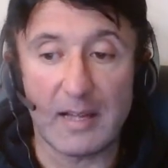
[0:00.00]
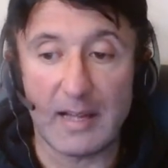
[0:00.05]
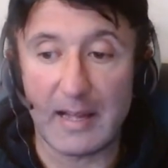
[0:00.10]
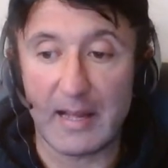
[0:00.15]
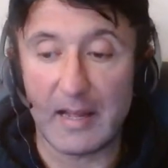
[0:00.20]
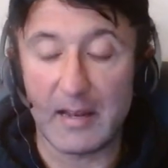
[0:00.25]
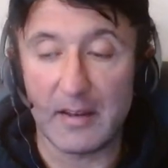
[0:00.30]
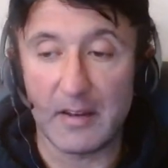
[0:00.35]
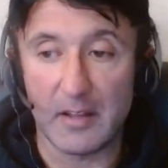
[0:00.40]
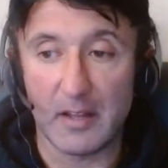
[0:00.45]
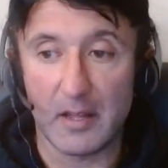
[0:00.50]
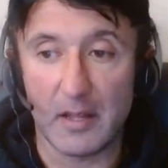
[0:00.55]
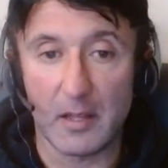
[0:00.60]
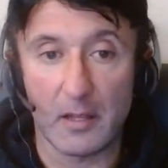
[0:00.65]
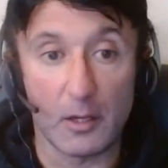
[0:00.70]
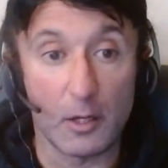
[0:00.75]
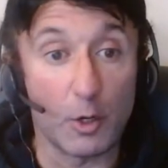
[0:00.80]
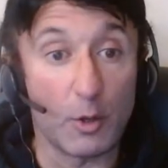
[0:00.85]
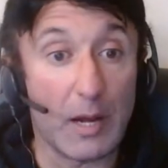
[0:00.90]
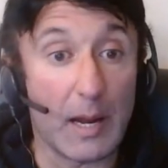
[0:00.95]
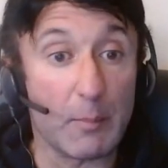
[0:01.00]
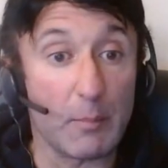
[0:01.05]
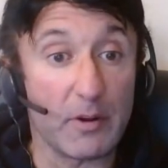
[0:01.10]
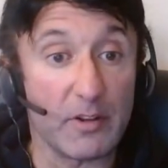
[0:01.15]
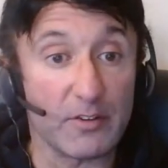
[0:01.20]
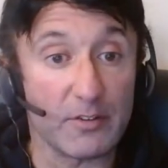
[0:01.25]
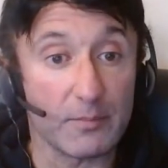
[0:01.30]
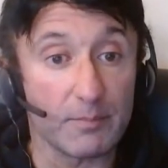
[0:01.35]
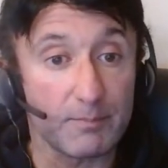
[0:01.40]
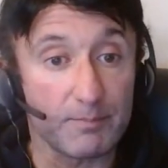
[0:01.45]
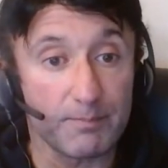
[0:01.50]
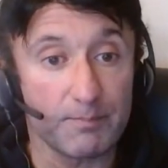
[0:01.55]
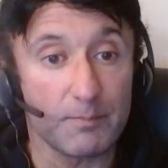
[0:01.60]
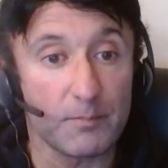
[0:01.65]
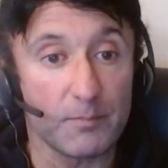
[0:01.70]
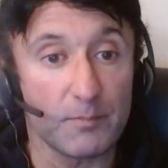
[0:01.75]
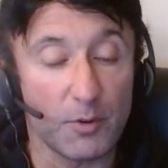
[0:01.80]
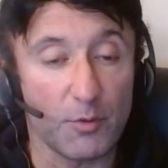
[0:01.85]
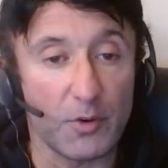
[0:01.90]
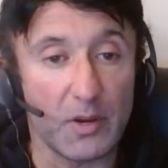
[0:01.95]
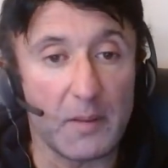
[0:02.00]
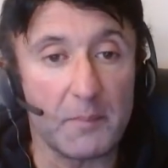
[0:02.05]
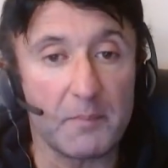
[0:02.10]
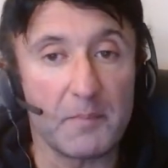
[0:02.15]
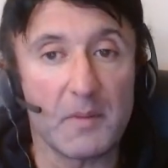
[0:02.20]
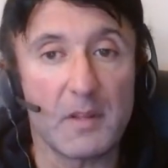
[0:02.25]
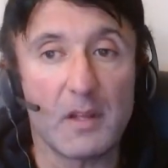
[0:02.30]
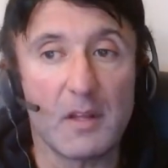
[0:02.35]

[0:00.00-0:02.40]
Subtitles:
and glute ham raise. Three.